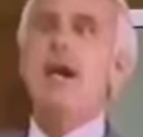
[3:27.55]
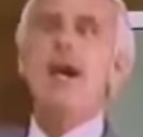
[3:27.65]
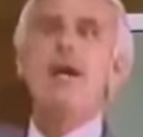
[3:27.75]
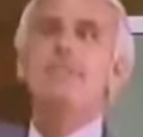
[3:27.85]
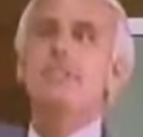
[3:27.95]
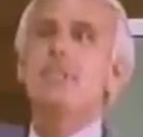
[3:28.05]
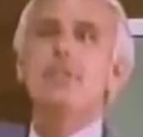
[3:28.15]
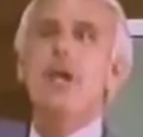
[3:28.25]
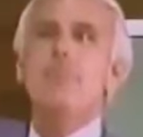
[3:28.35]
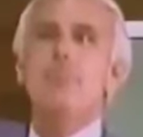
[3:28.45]
I've still
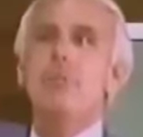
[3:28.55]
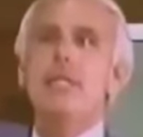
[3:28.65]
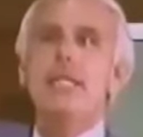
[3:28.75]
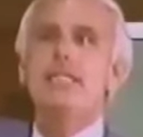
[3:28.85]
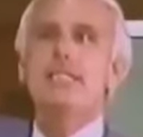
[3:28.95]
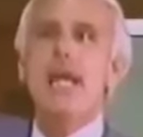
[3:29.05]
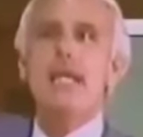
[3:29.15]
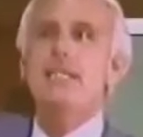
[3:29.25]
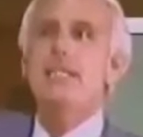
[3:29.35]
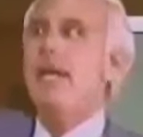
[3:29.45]
got plenty
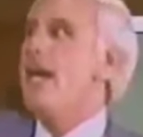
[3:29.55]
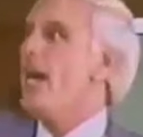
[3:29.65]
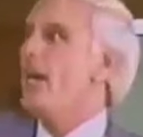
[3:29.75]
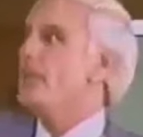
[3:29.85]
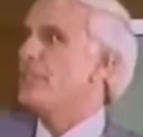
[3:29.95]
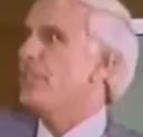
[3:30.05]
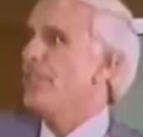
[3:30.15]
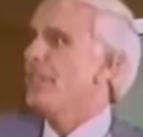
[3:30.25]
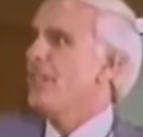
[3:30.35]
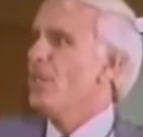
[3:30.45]
stacked in the house,"
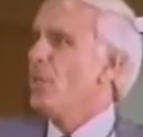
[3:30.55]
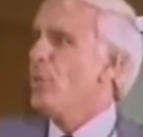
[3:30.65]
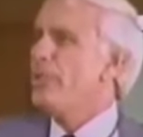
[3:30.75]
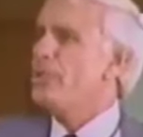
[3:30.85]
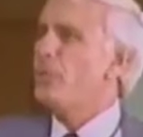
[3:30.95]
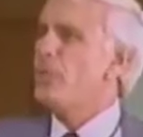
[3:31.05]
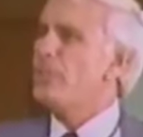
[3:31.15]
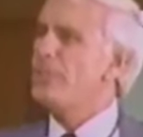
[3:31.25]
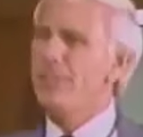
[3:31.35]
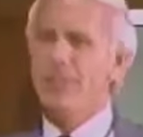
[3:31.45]
which
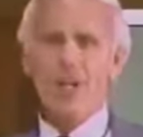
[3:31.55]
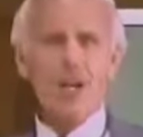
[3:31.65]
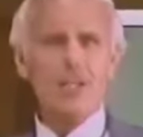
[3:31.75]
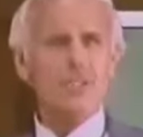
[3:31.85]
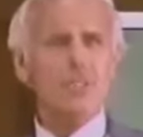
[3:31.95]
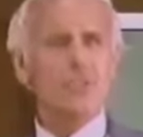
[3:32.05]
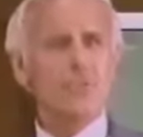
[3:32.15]
was not